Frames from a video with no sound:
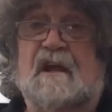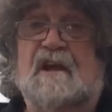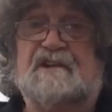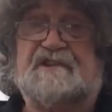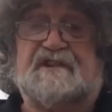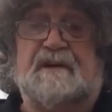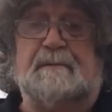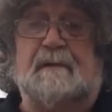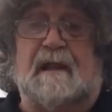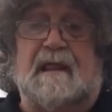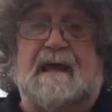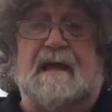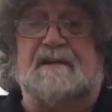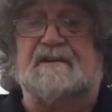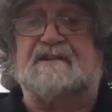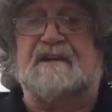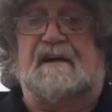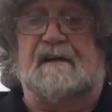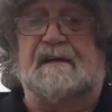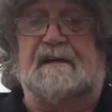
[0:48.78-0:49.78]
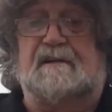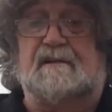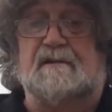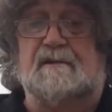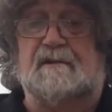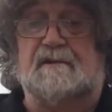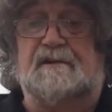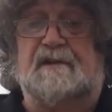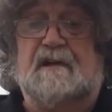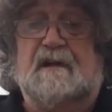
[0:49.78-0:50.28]
similarly
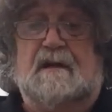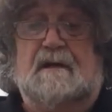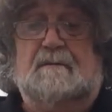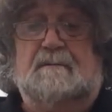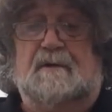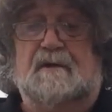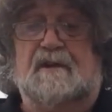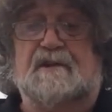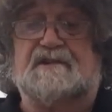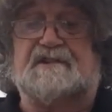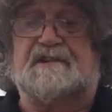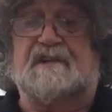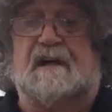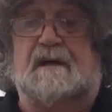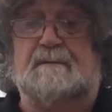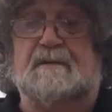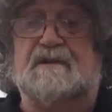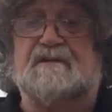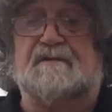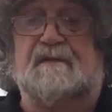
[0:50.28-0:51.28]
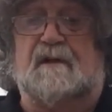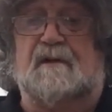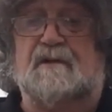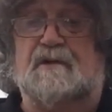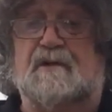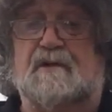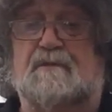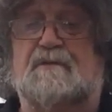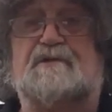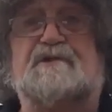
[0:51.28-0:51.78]
entitled, but this time is
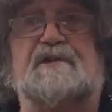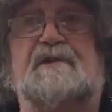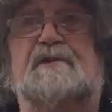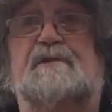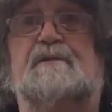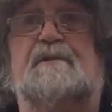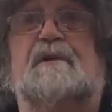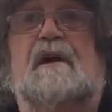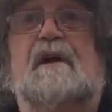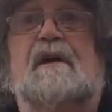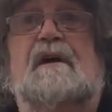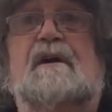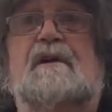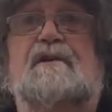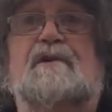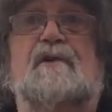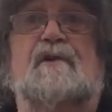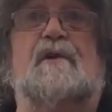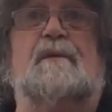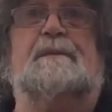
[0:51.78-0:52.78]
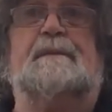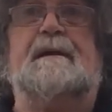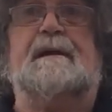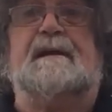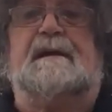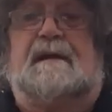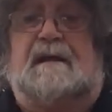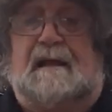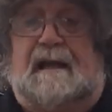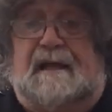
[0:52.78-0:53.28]
Volume 2,
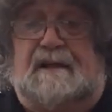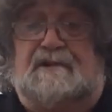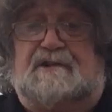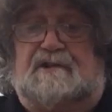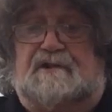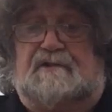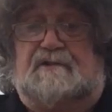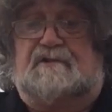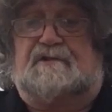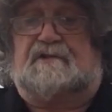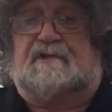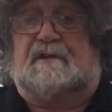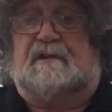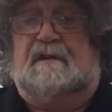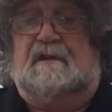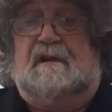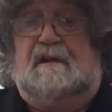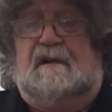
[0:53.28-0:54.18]
European Collections.